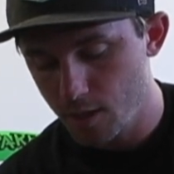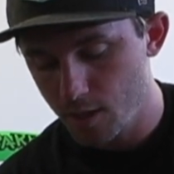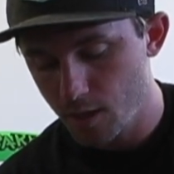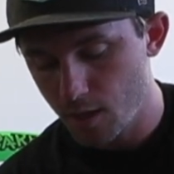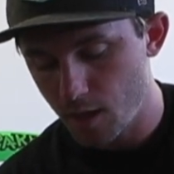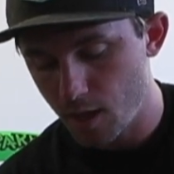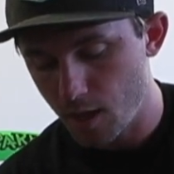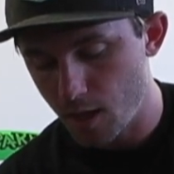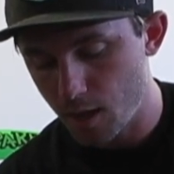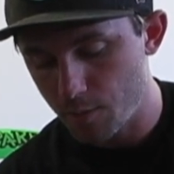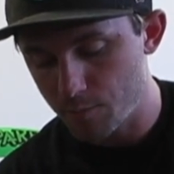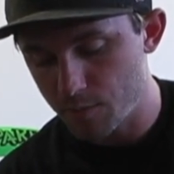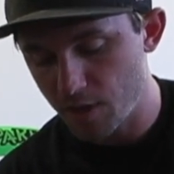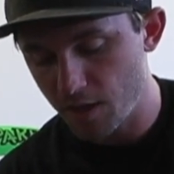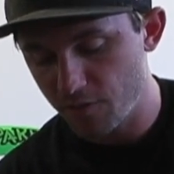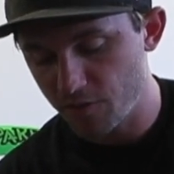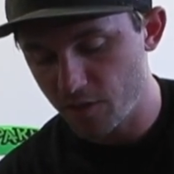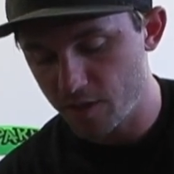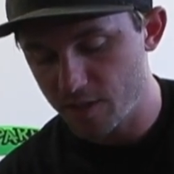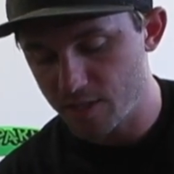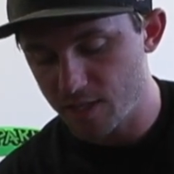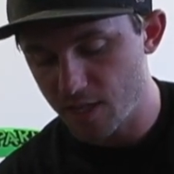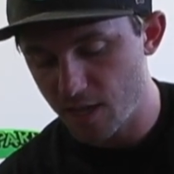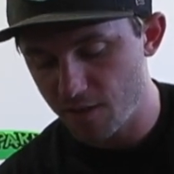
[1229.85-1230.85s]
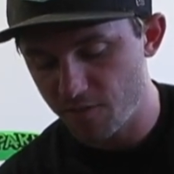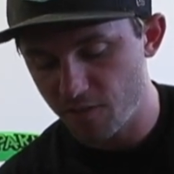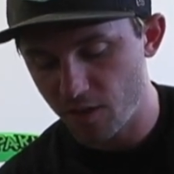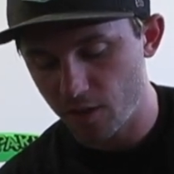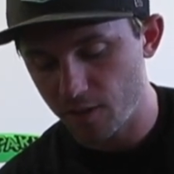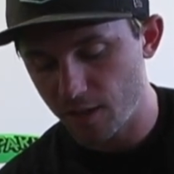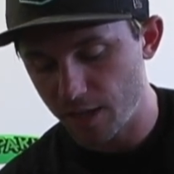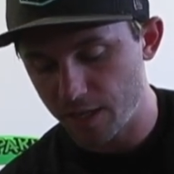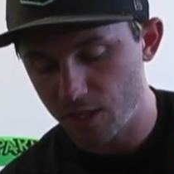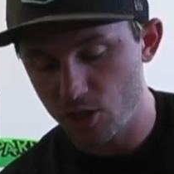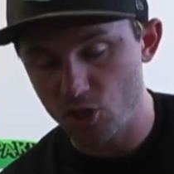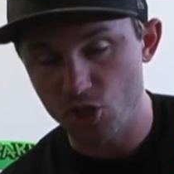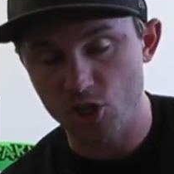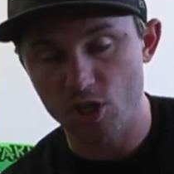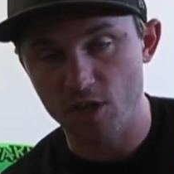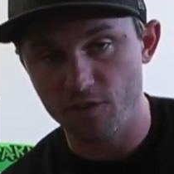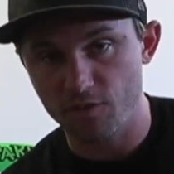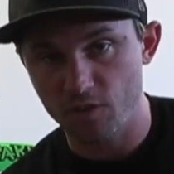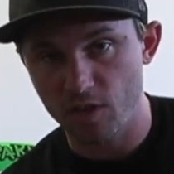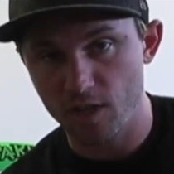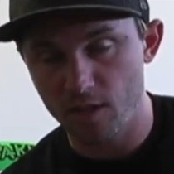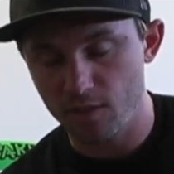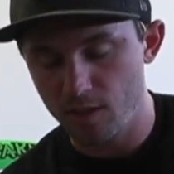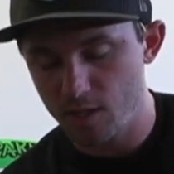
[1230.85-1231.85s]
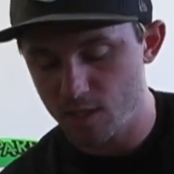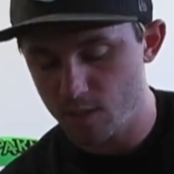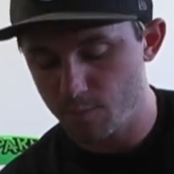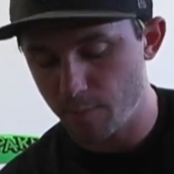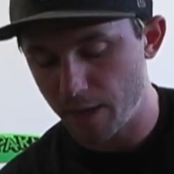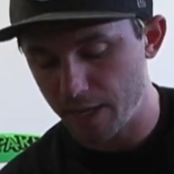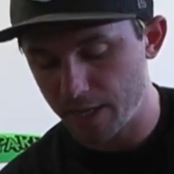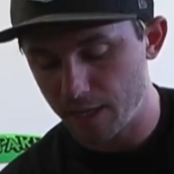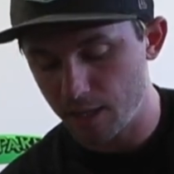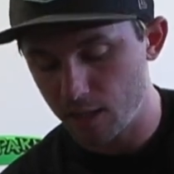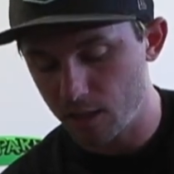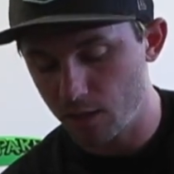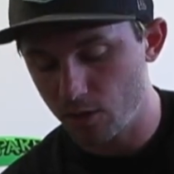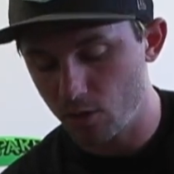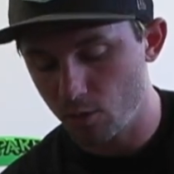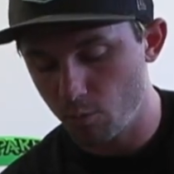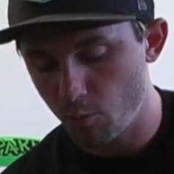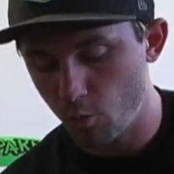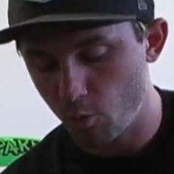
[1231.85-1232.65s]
Definitely say felt like he shifted this bike a little